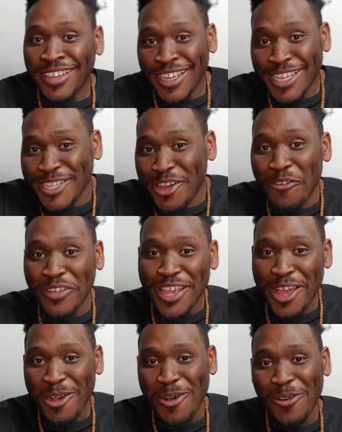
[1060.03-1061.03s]
It's over,
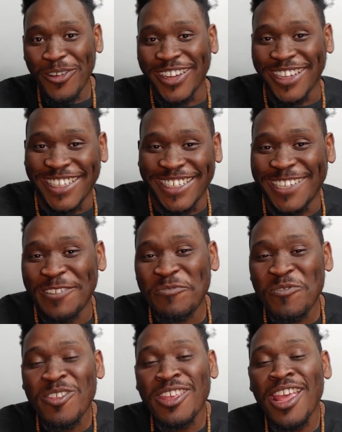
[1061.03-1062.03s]
y'all.
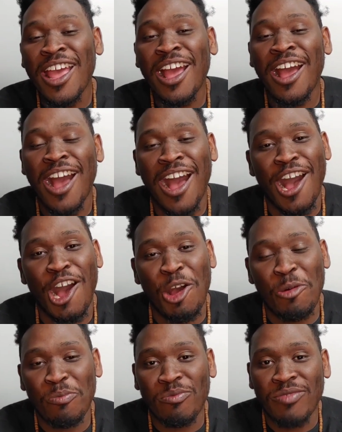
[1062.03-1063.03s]

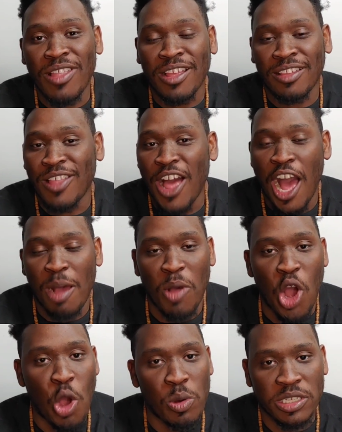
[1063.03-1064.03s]
I'm
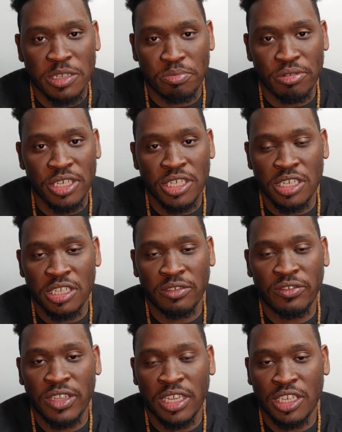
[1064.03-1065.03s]
always
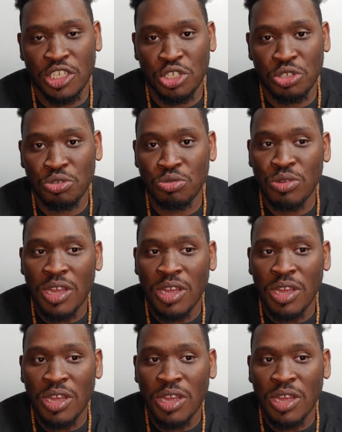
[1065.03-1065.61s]
appreciative that you